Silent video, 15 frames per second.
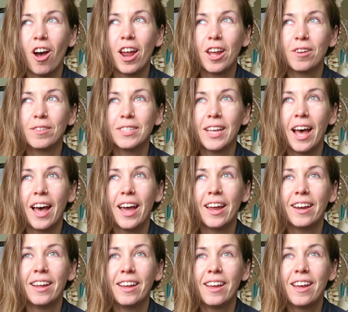hot
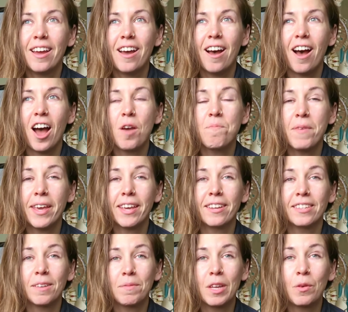outside, I'm
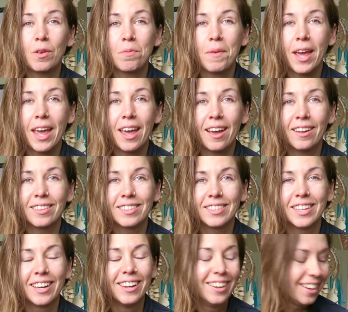making something with my hands.